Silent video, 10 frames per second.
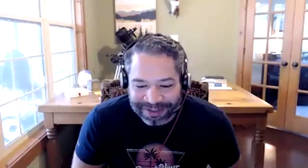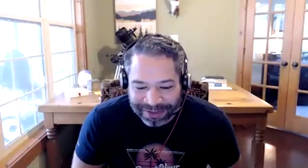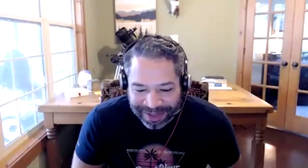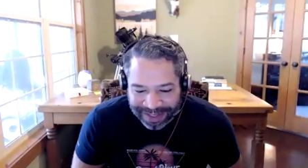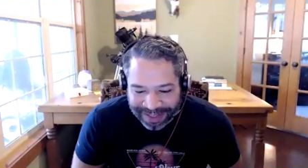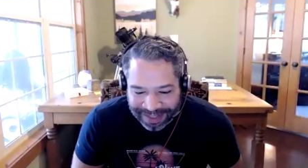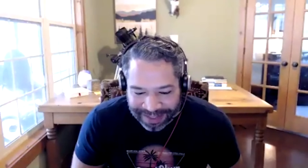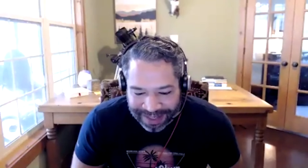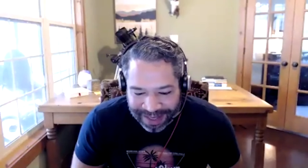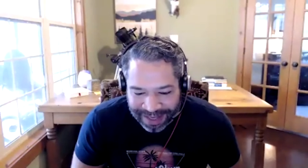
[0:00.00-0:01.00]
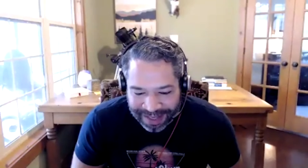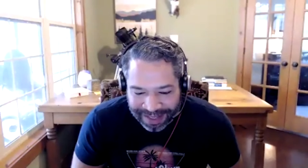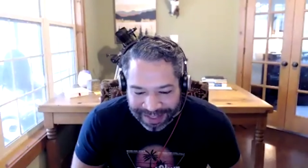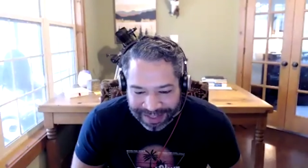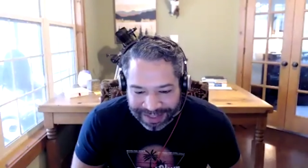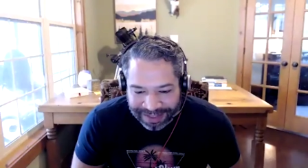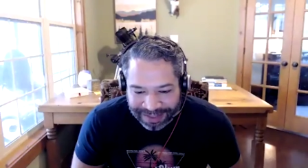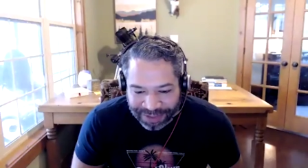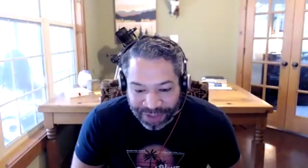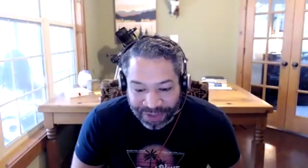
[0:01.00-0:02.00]
Very good.
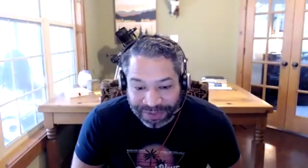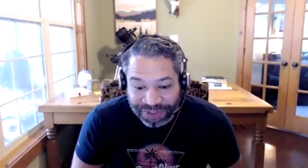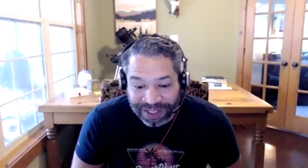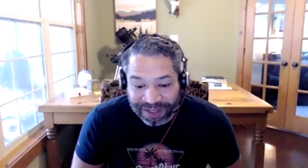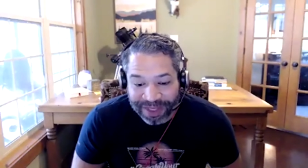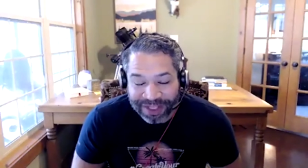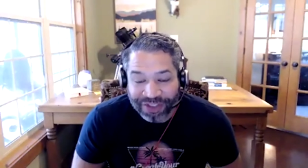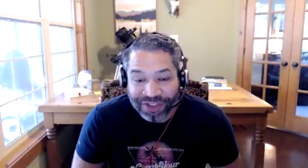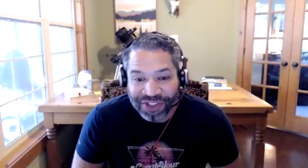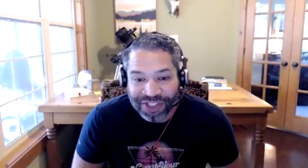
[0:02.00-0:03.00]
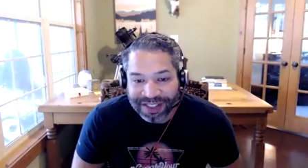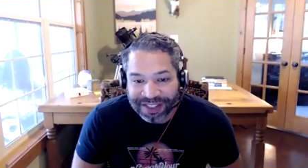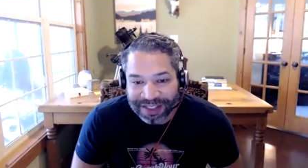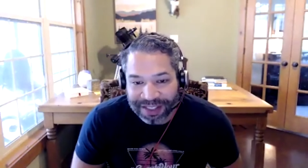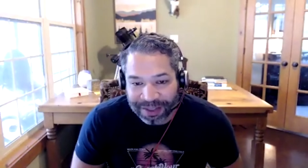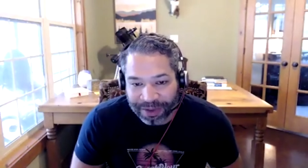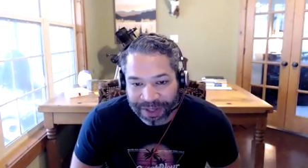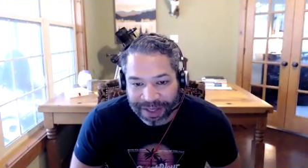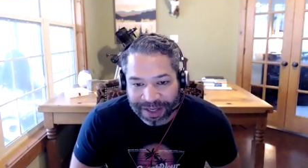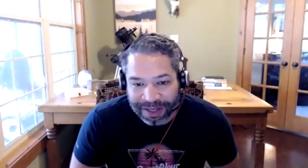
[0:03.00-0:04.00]
So, Jeremy, you just
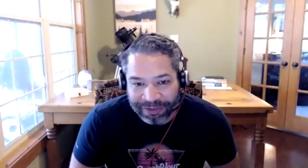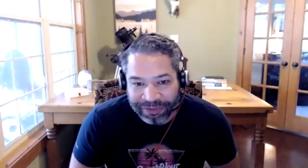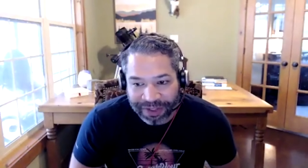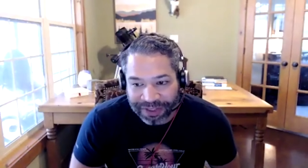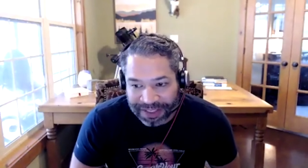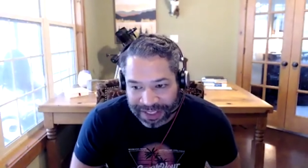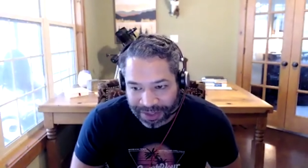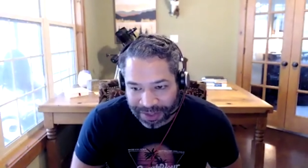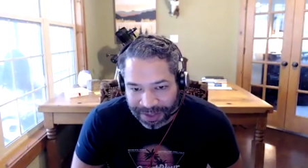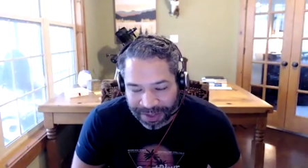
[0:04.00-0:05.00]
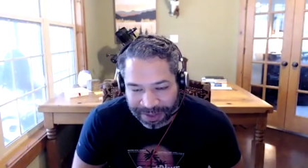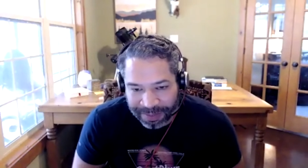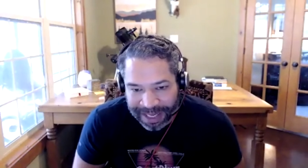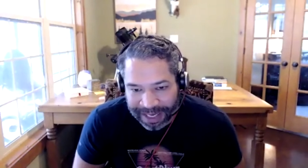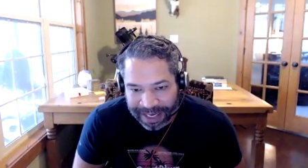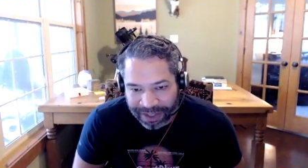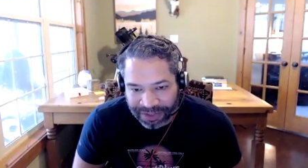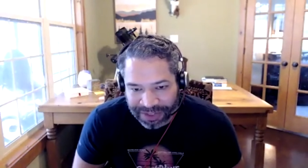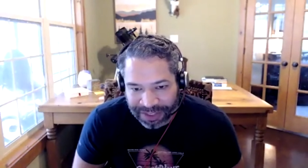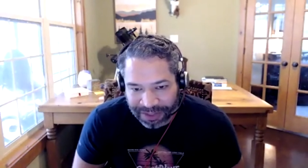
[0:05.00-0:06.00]
found a deal on My
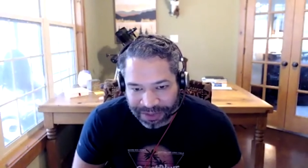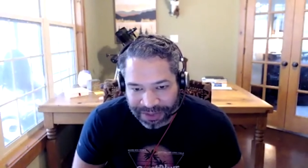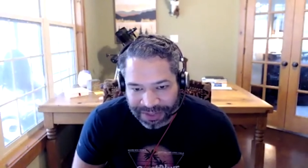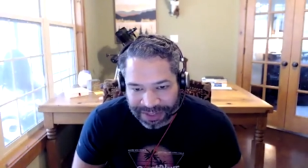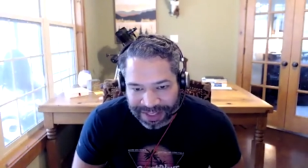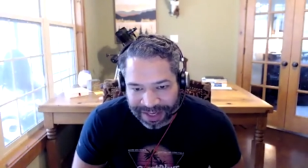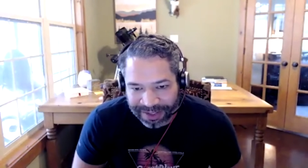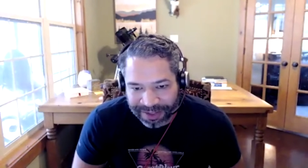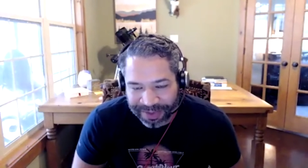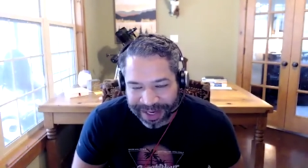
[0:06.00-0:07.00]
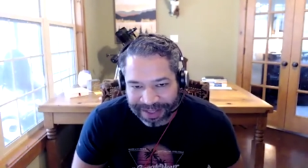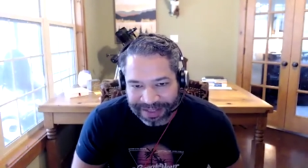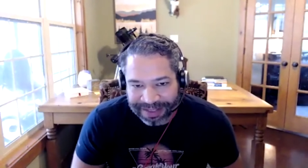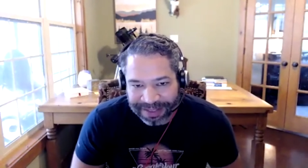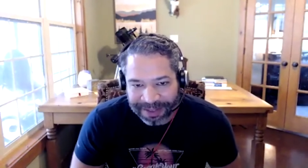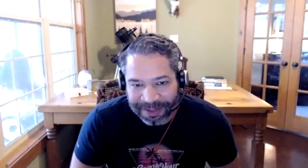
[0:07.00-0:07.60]
House Deals. Is that correct?